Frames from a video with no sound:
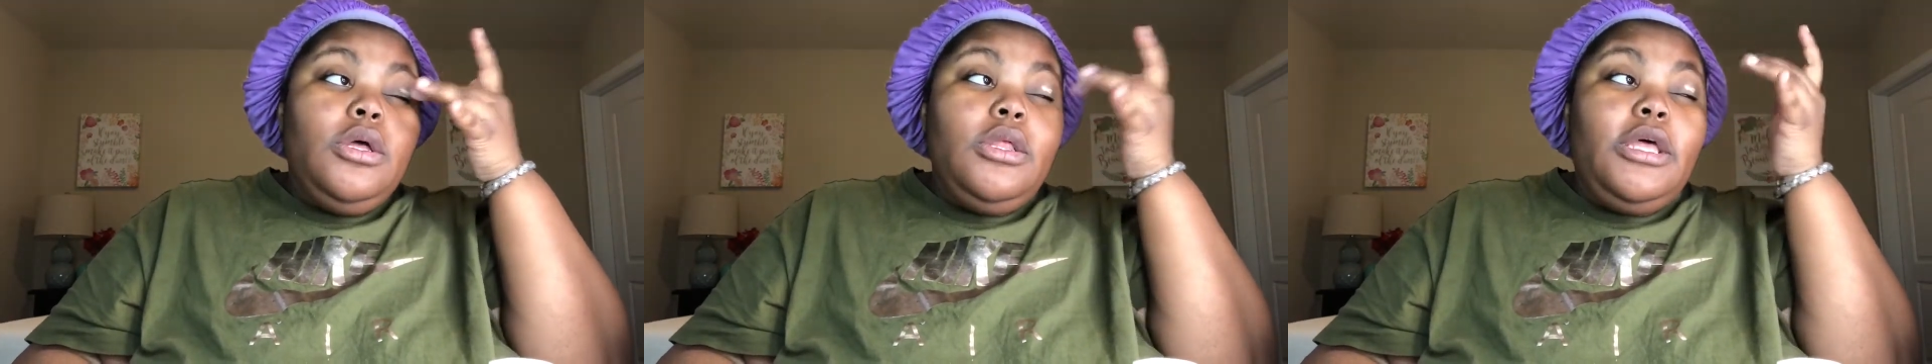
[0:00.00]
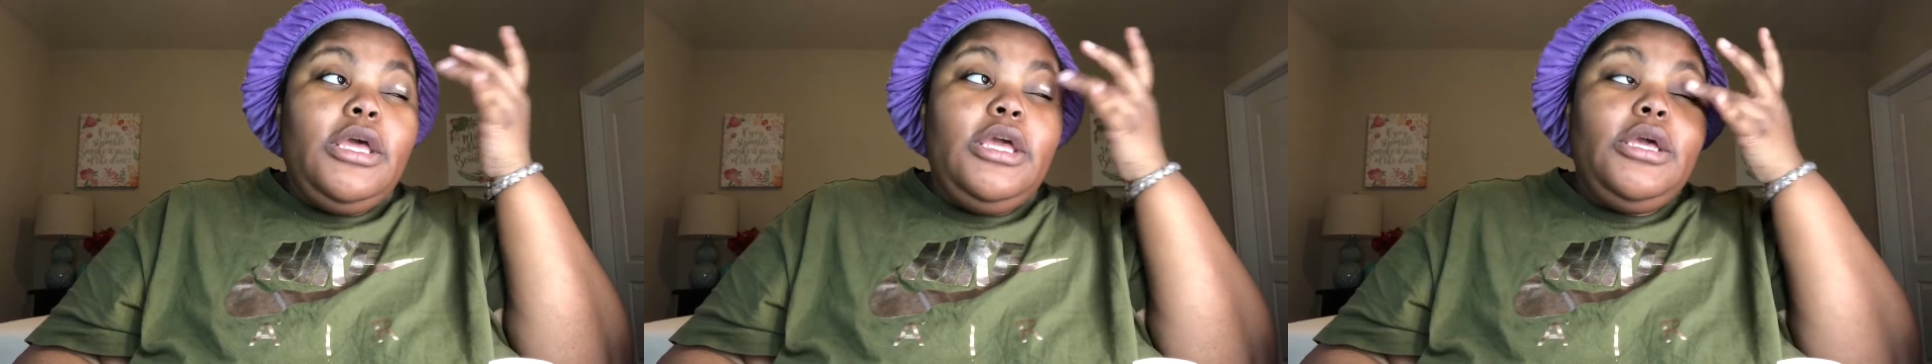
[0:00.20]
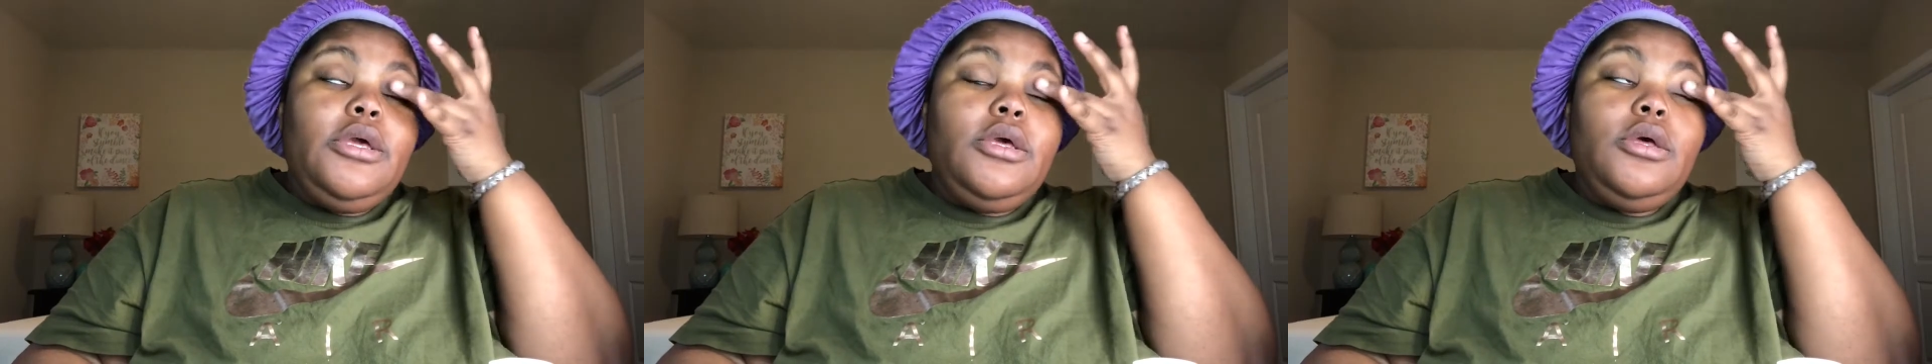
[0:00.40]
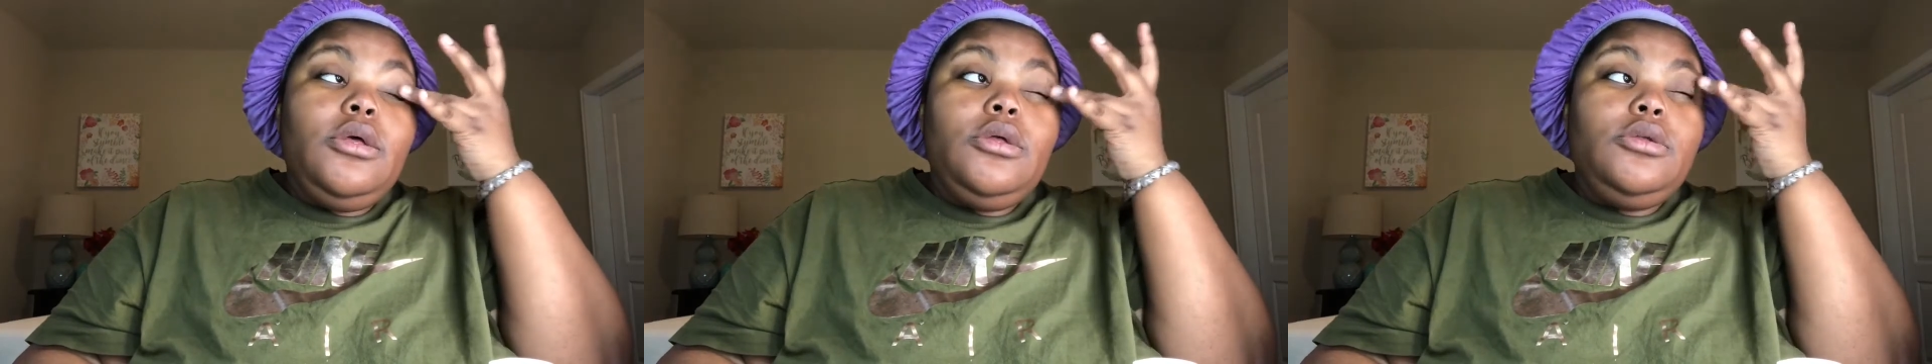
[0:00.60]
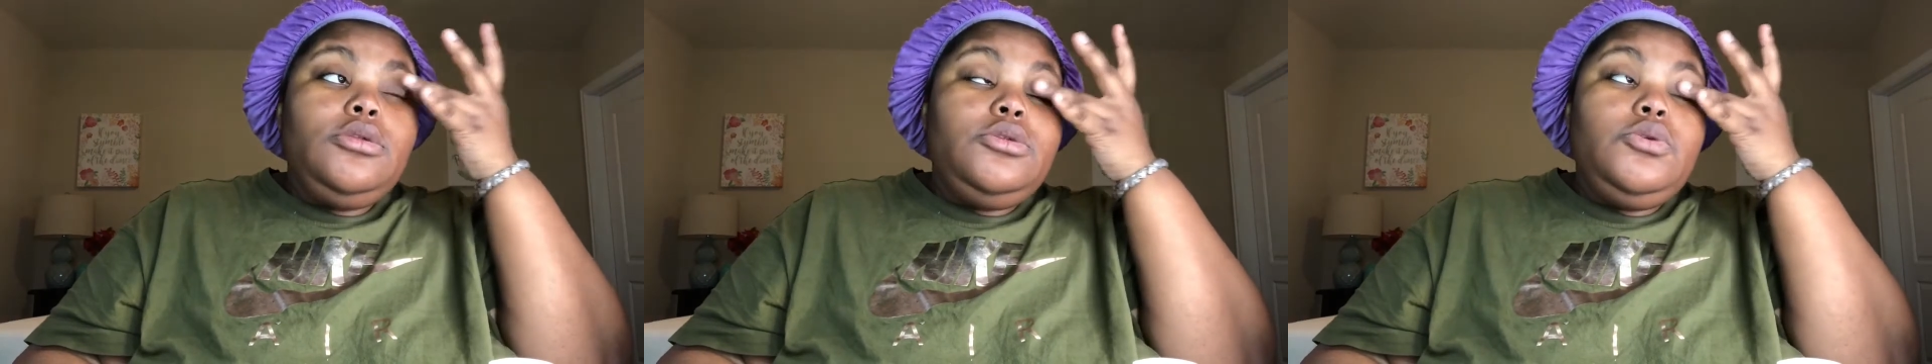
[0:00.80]
like
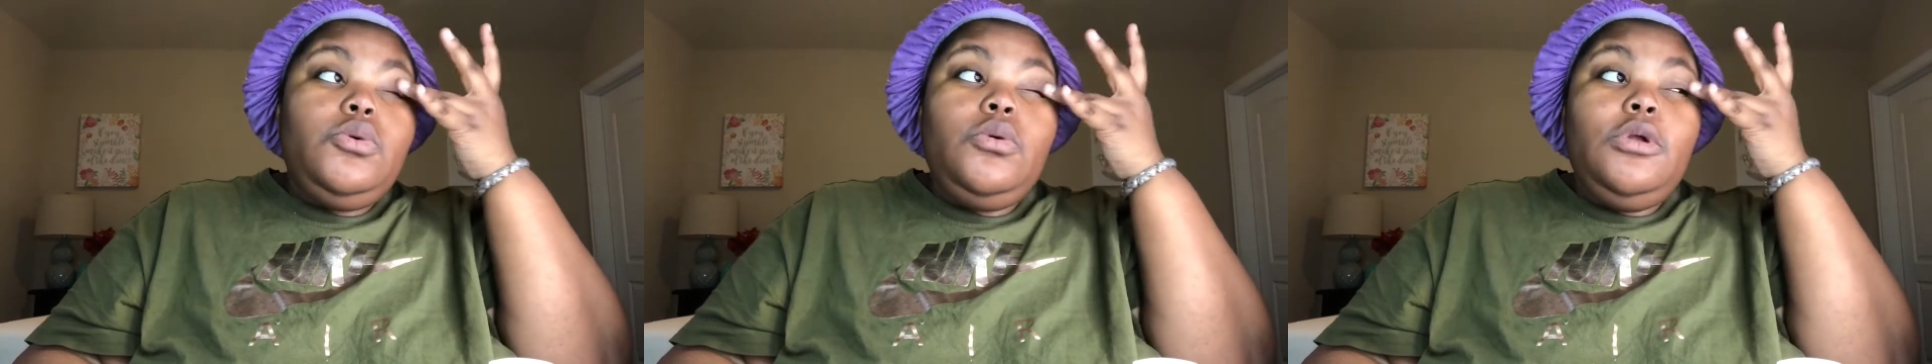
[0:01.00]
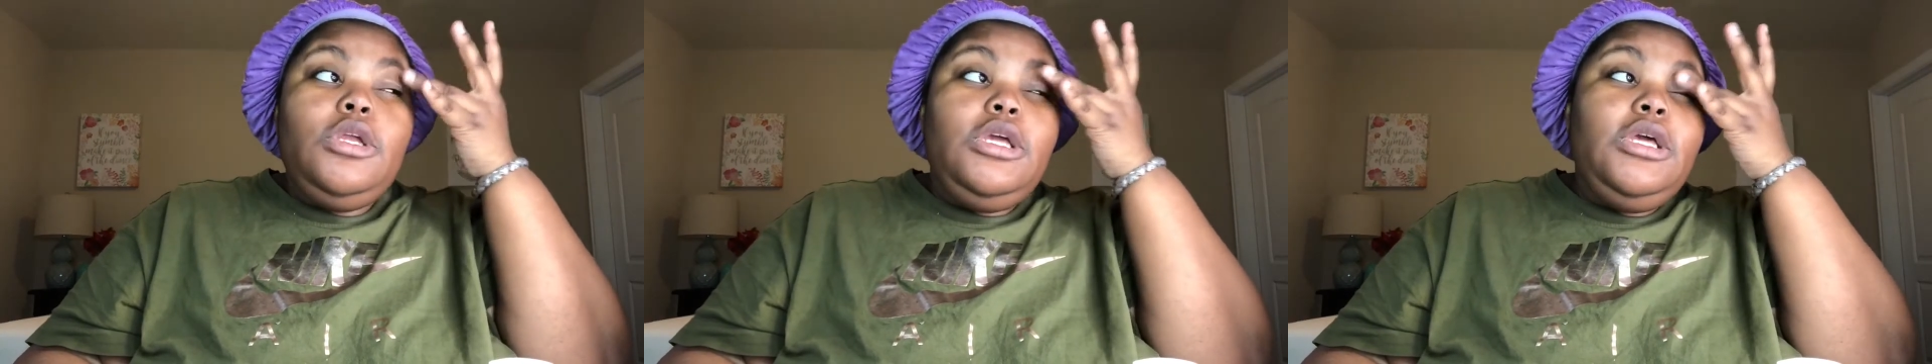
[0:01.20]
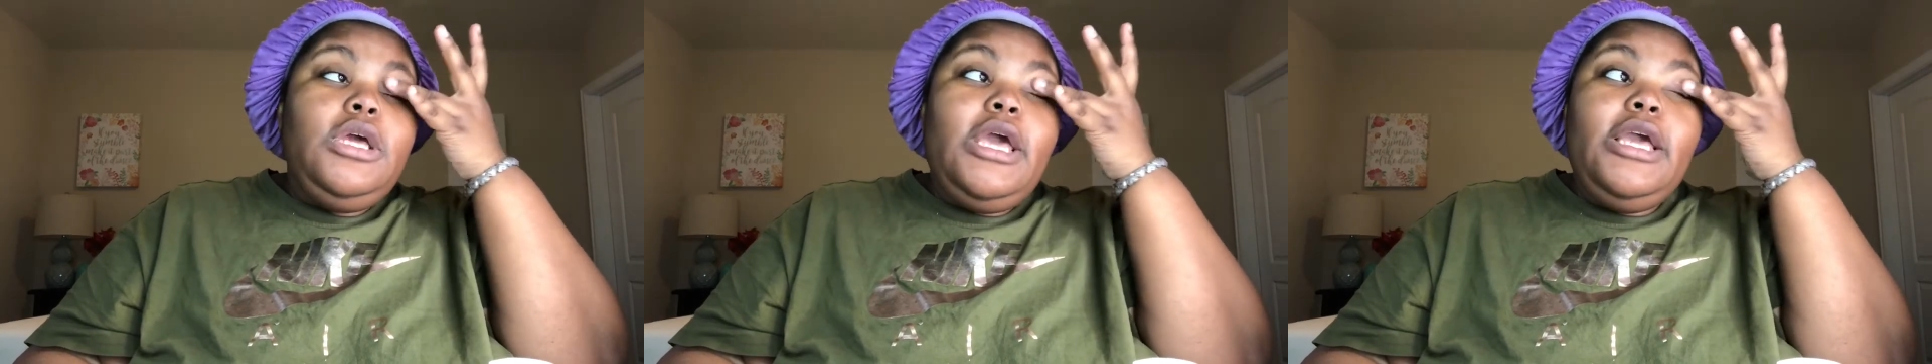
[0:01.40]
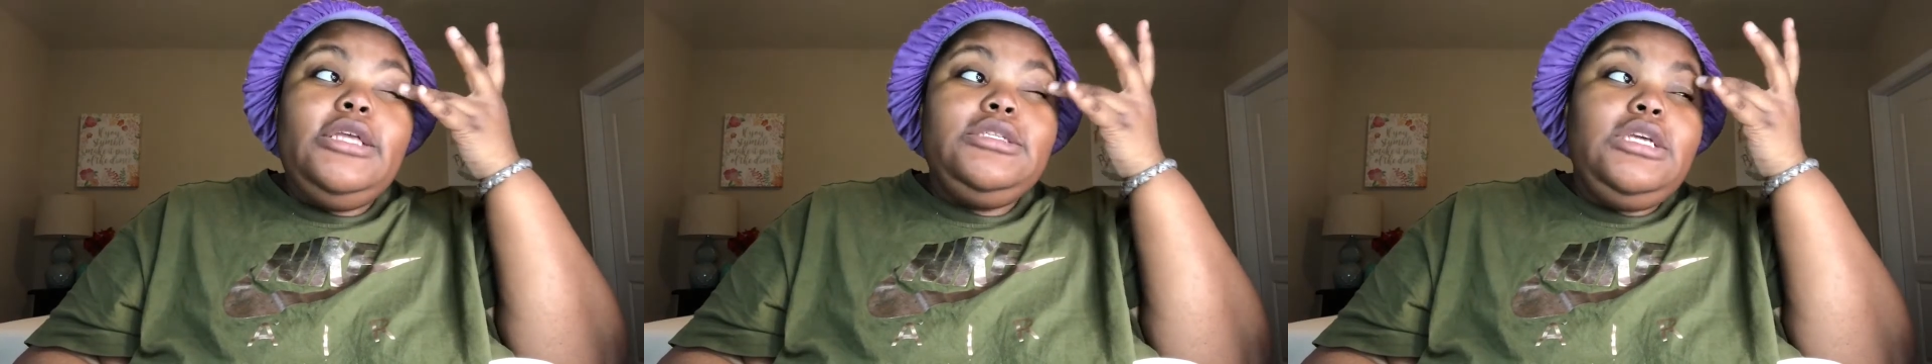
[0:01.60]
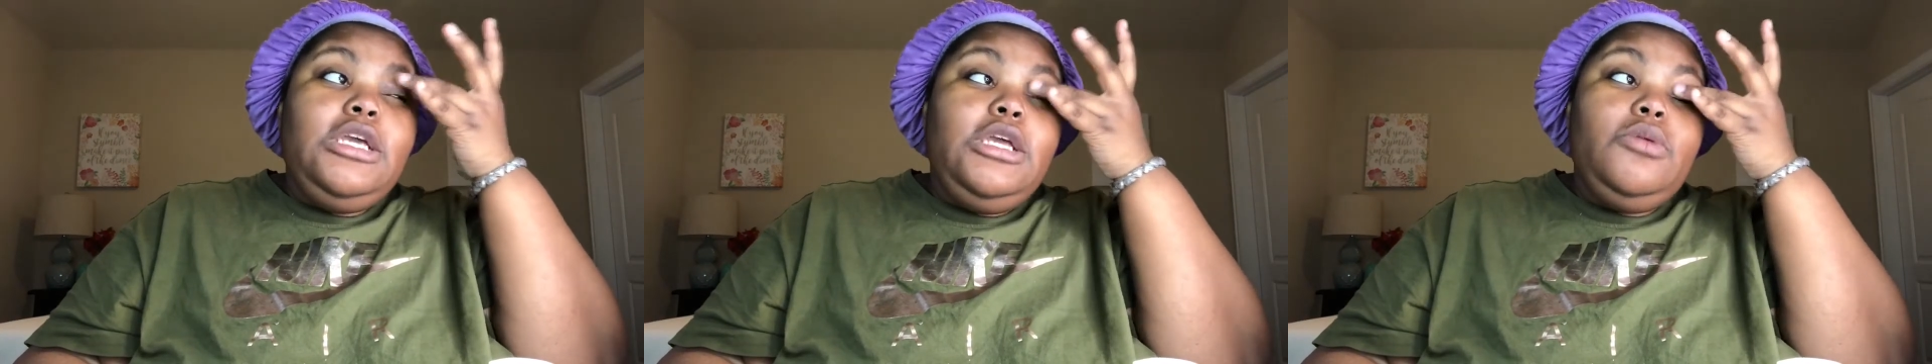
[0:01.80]

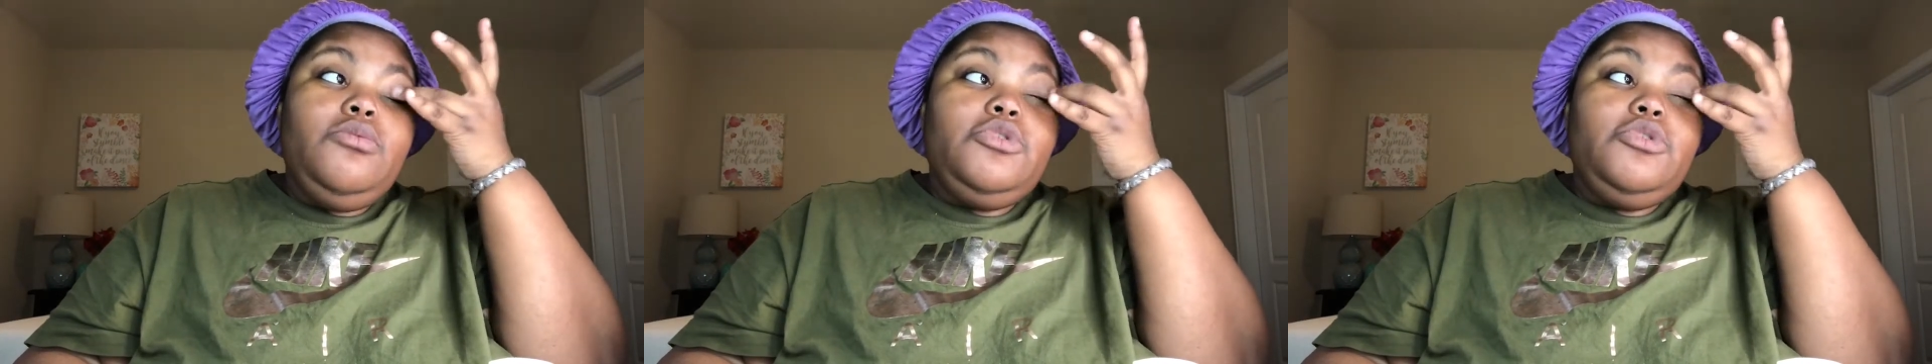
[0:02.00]
2018